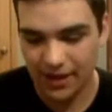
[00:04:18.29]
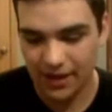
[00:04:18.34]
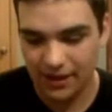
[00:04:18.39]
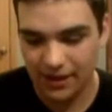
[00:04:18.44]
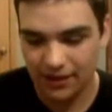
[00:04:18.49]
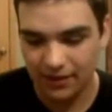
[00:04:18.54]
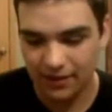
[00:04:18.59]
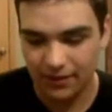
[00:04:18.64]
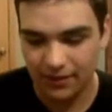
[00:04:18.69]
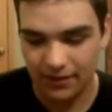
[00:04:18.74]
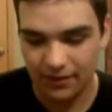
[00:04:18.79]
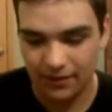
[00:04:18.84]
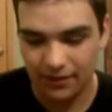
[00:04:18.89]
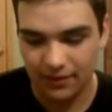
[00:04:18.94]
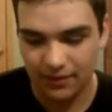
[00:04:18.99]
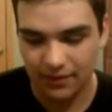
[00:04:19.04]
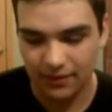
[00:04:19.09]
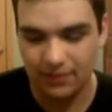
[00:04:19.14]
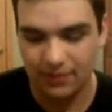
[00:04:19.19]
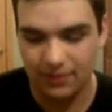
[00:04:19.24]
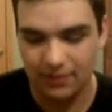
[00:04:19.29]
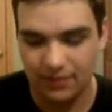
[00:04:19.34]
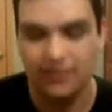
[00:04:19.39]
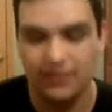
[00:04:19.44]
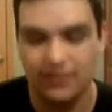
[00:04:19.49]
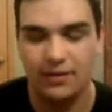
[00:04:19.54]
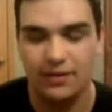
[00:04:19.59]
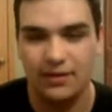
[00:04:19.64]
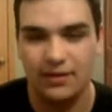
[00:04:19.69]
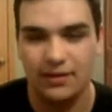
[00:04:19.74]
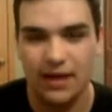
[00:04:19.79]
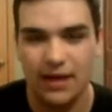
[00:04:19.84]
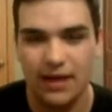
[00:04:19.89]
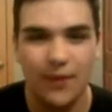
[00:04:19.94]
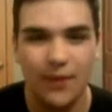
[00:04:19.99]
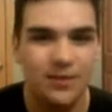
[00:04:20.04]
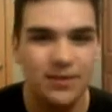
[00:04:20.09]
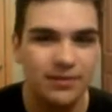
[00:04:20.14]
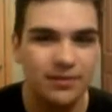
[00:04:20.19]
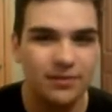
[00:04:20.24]
right?
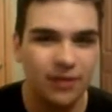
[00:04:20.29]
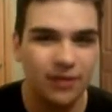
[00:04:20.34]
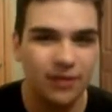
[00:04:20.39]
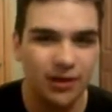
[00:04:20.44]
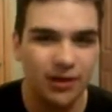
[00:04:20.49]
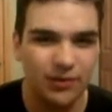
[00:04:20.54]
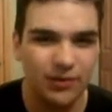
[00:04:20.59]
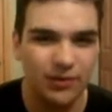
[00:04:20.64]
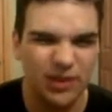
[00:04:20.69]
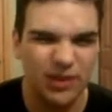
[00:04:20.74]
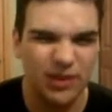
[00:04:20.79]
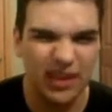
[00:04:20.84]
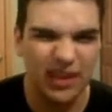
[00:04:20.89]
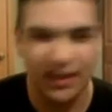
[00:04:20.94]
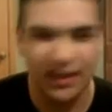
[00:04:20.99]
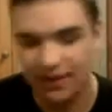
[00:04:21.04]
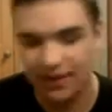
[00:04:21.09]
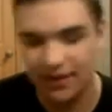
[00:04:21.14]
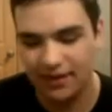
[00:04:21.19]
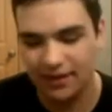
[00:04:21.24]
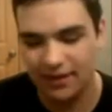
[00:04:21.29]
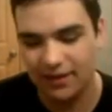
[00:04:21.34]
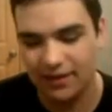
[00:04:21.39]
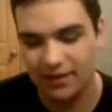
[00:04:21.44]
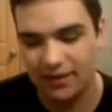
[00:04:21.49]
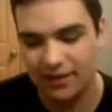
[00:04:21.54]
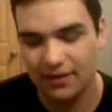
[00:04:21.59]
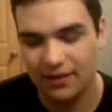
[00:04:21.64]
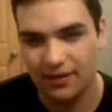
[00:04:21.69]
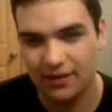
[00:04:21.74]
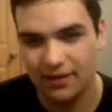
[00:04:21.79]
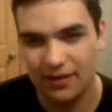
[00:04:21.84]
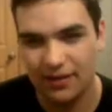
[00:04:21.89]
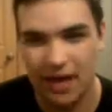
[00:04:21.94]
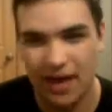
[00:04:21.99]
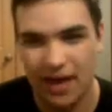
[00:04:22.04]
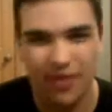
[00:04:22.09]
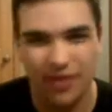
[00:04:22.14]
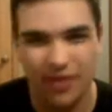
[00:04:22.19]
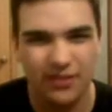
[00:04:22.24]
I was involved with, like,
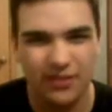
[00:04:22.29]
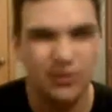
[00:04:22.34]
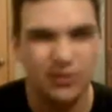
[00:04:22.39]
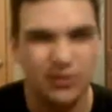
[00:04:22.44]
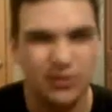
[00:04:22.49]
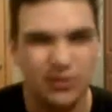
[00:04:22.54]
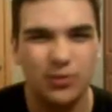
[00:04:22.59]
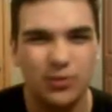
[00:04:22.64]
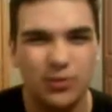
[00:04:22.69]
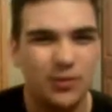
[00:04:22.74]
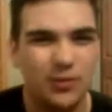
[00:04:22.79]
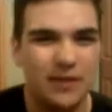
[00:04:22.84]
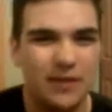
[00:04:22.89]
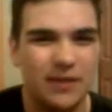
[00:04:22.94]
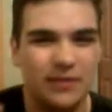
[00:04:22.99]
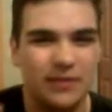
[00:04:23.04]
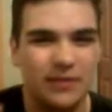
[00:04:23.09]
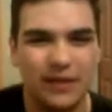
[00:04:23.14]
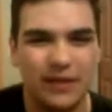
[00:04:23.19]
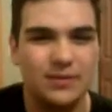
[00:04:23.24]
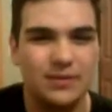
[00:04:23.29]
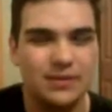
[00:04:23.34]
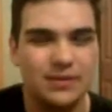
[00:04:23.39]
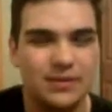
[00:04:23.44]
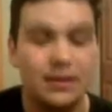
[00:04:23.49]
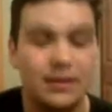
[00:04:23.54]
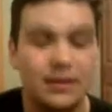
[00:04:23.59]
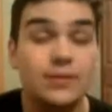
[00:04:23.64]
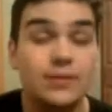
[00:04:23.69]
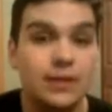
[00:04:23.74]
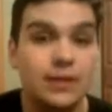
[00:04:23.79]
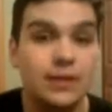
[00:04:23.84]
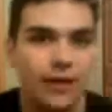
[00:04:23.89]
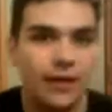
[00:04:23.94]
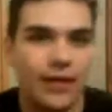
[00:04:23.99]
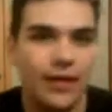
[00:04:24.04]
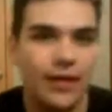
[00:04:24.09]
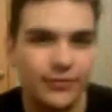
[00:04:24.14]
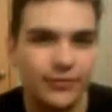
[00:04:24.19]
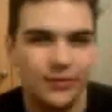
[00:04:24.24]
Catholic school or whatever. Like, I wasn't
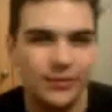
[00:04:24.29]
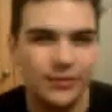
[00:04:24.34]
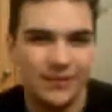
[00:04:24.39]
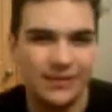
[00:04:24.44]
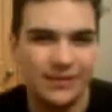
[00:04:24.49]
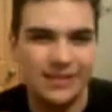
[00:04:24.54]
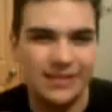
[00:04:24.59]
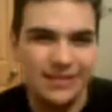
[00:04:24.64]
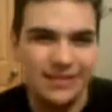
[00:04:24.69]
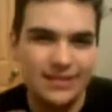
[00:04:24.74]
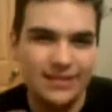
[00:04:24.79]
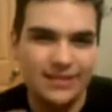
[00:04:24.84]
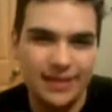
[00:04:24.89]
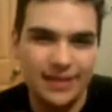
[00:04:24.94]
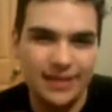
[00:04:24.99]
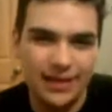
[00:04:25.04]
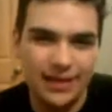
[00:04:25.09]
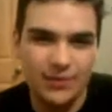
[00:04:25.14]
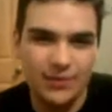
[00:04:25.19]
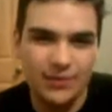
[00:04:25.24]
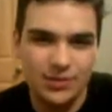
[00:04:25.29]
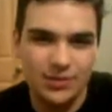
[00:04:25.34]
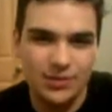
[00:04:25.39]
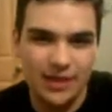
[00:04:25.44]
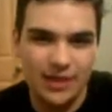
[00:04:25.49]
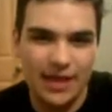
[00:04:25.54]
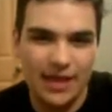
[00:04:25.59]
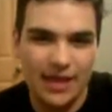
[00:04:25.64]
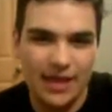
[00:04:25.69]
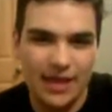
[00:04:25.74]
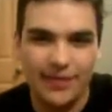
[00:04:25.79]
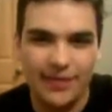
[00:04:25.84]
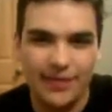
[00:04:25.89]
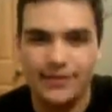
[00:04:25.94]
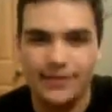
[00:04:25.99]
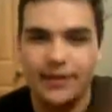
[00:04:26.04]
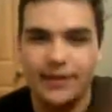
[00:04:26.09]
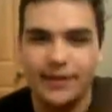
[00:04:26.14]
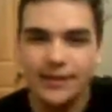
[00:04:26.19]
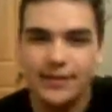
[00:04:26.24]
in Catholic school. I was in CCD, which is, like,
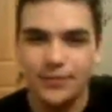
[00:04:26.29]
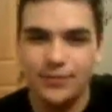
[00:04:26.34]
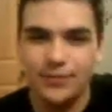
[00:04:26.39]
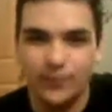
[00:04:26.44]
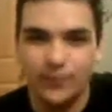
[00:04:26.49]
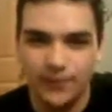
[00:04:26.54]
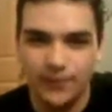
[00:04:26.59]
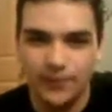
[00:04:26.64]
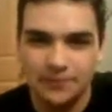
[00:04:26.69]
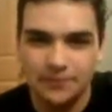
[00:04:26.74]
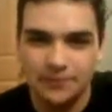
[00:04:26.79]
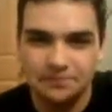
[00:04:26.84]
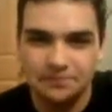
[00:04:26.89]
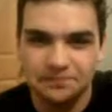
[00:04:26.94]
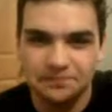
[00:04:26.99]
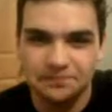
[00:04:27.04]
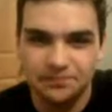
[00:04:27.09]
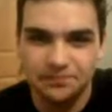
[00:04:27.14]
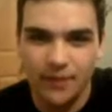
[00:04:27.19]
Catholic Sunday school.